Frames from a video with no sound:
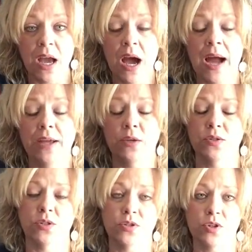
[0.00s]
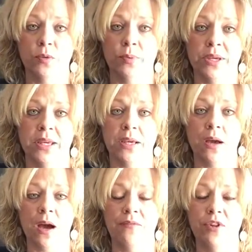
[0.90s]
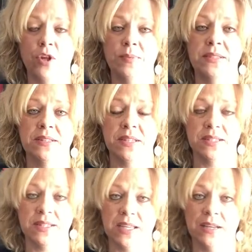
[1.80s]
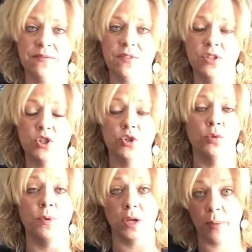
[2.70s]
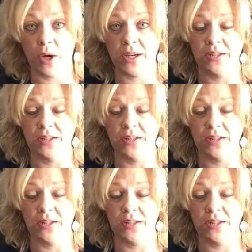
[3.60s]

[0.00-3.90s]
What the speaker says: I use those little booking envelopes as an incentive to book a party,